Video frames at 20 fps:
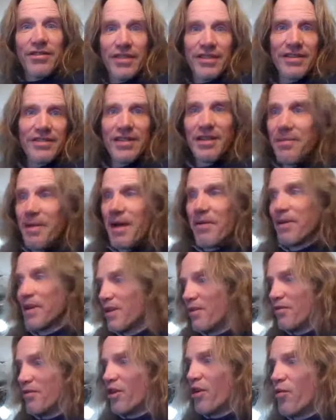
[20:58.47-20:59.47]
That somehow we
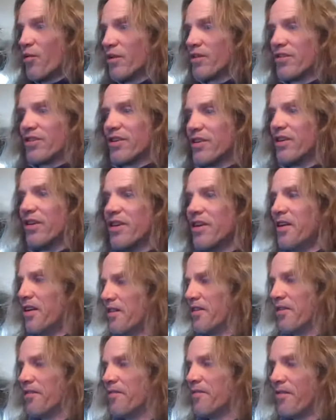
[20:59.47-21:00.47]
don't know what the
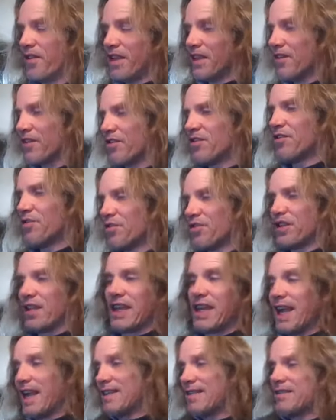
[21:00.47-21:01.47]
the vehicle to
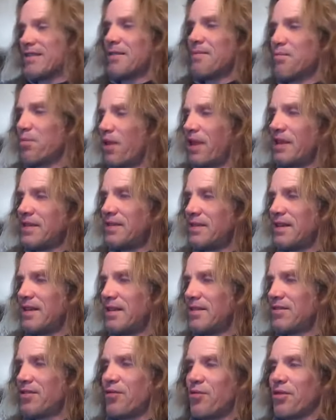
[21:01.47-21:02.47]
get someplace
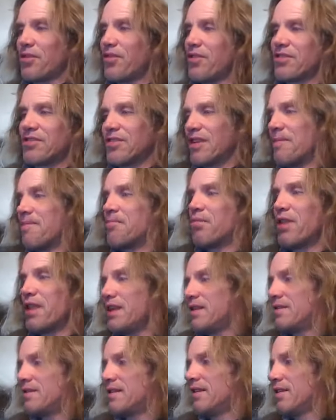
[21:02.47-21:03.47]
is, or what the
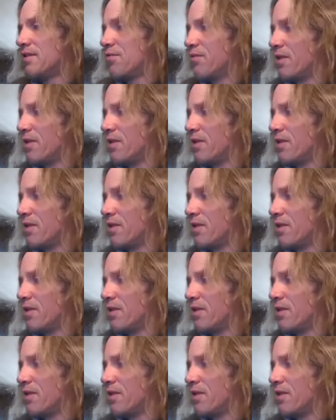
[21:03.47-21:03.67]
someplace is.